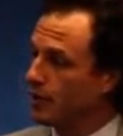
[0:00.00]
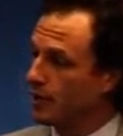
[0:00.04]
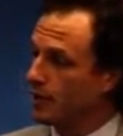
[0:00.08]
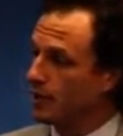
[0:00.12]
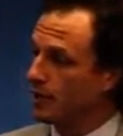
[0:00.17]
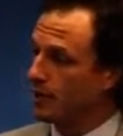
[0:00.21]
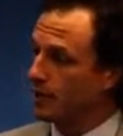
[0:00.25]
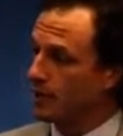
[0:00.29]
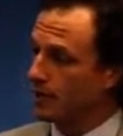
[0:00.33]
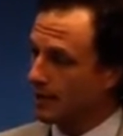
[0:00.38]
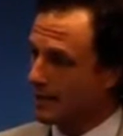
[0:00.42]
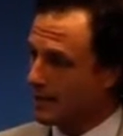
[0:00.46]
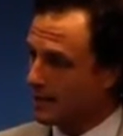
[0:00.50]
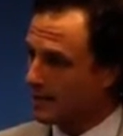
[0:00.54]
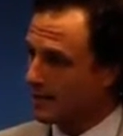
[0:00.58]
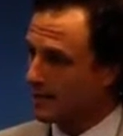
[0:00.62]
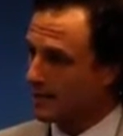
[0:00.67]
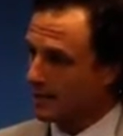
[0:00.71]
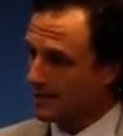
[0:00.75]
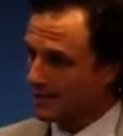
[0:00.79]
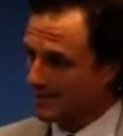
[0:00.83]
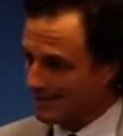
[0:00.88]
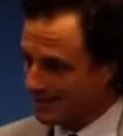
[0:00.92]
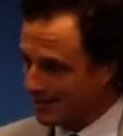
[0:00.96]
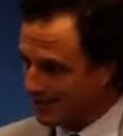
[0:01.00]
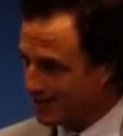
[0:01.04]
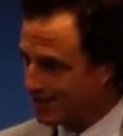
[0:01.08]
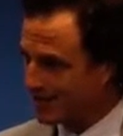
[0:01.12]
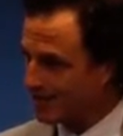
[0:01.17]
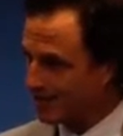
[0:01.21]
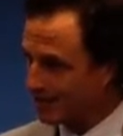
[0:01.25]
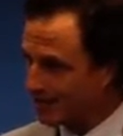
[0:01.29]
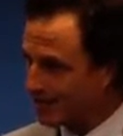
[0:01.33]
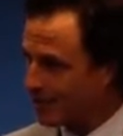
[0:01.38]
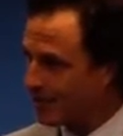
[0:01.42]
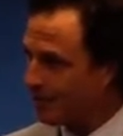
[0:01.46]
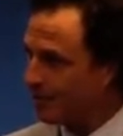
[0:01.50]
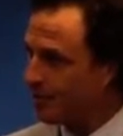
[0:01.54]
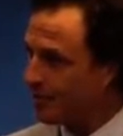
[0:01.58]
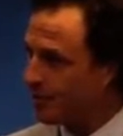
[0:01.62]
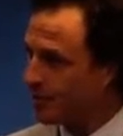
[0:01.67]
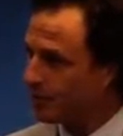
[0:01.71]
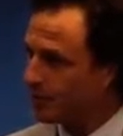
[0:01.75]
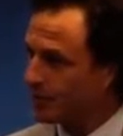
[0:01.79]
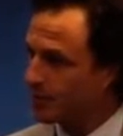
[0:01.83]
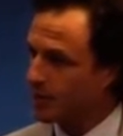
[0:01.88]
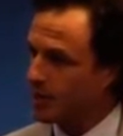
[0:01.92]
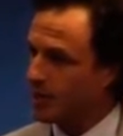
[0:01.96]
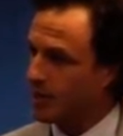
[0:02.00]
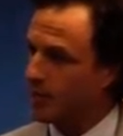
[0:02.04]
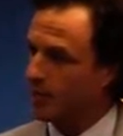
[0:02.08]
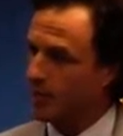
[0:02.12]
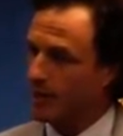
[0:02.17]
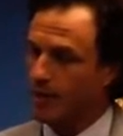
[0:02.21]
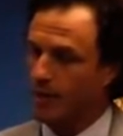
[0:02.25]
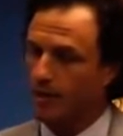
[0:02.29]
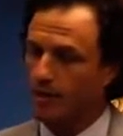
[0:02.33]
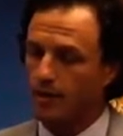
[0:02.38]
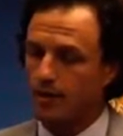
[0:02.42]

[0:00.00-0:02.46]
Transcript: can lead to distal symptoms down by